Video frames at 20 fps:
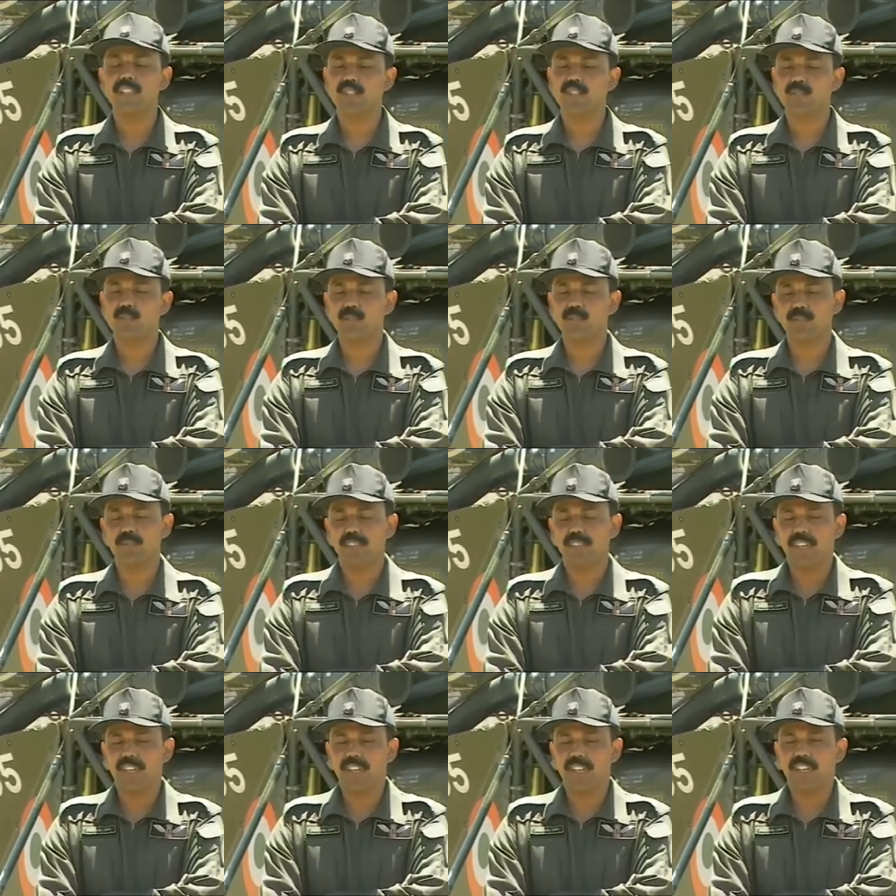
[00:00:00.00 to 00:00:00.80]
So
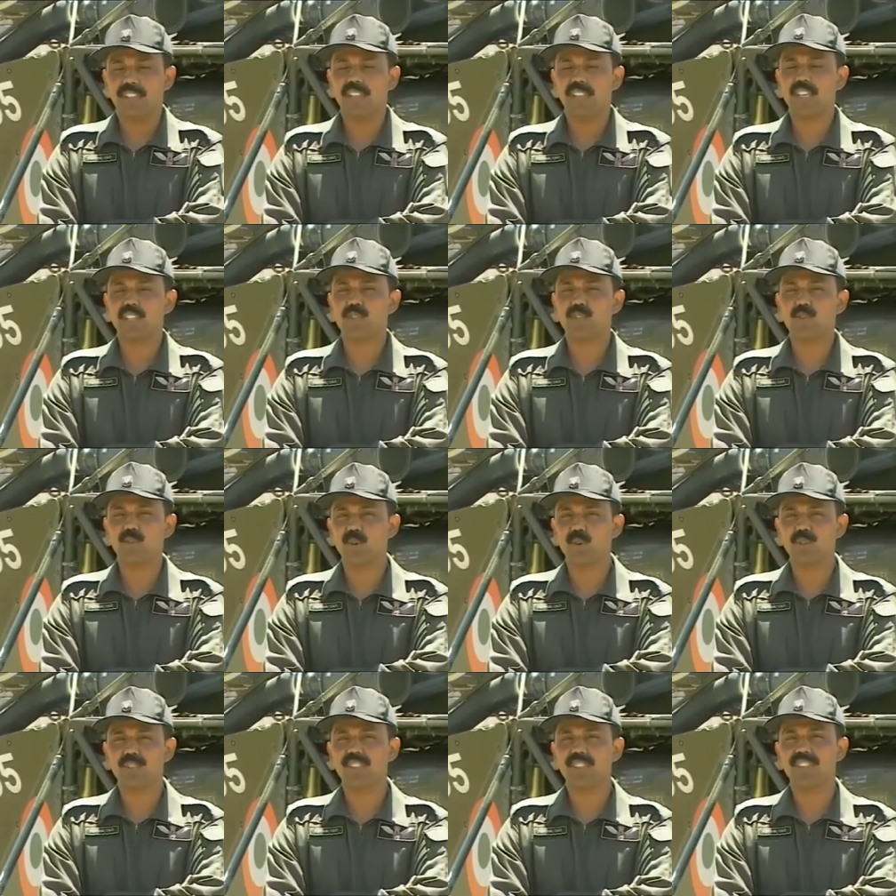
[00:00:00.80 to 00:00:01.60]
in that
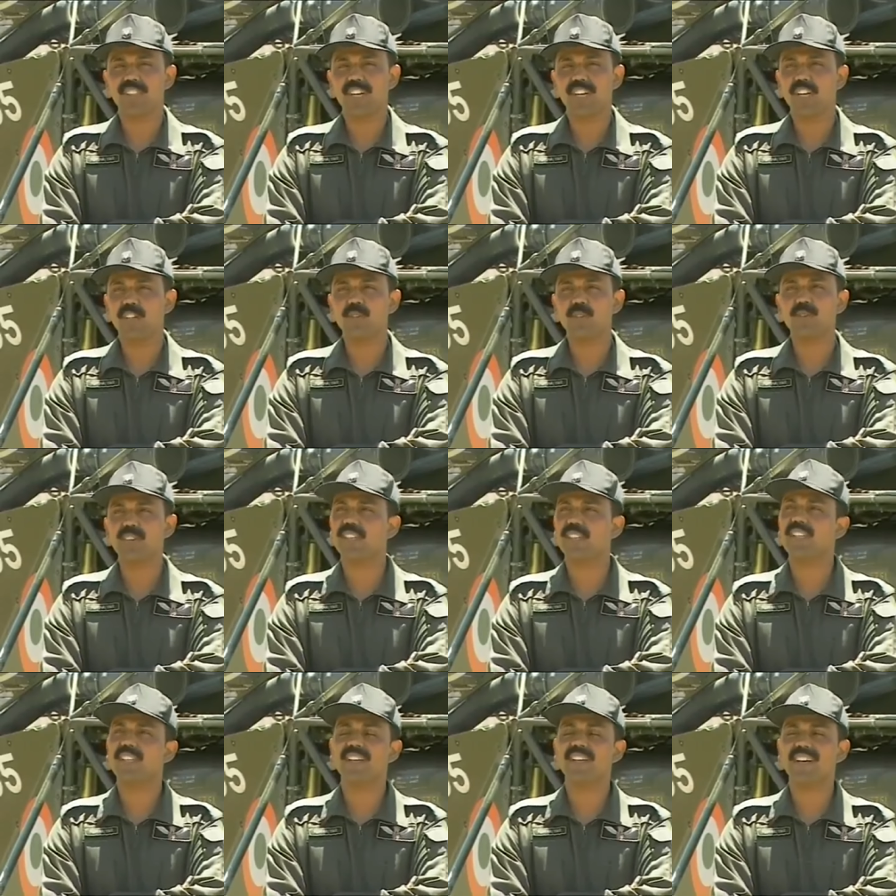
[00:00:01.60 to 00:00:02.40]
josh, I told
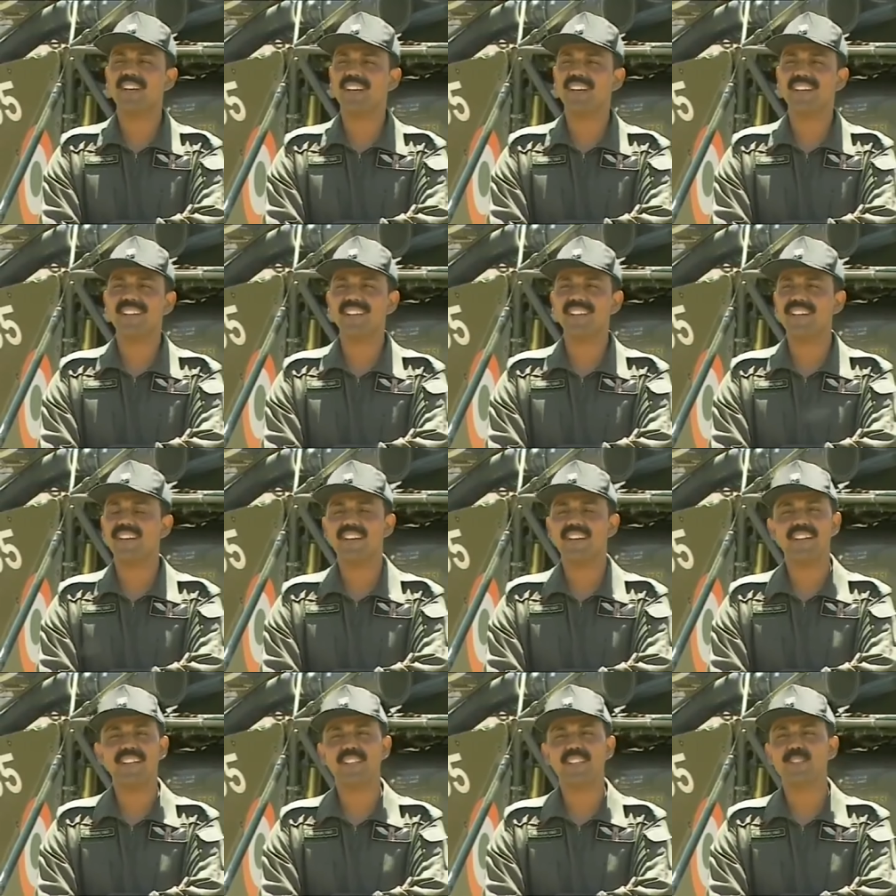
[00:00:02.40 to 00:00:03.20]

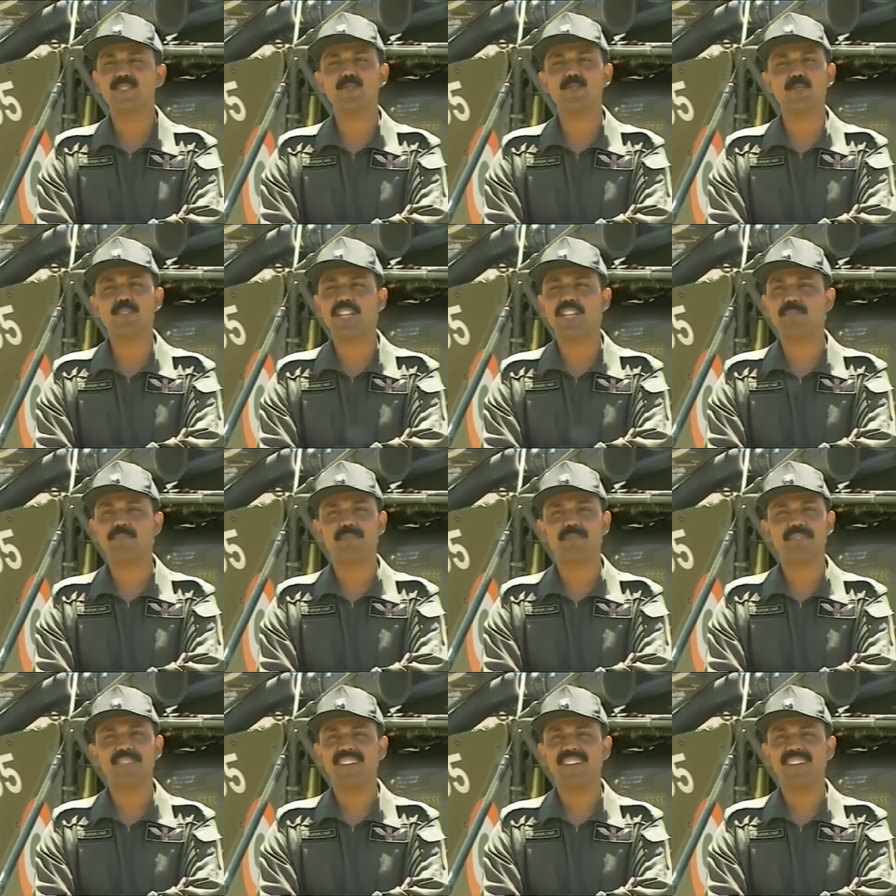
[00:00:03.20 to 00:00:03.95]
Adhikari, shoot them,